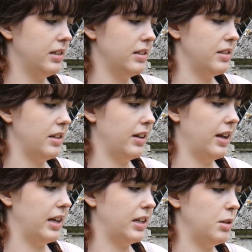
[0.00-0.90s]
Is that
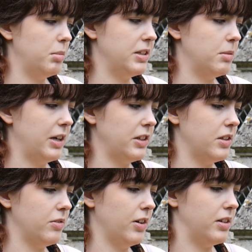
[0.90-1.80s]
okay? Can you put it back to the
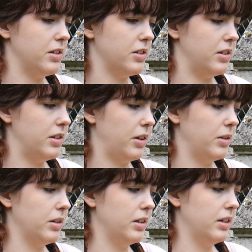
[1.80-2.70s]
front so I know
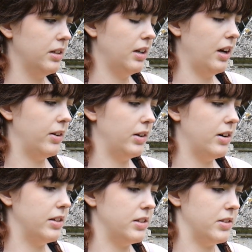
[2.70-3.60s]
how you're
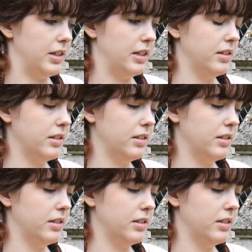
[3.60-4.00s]
answering?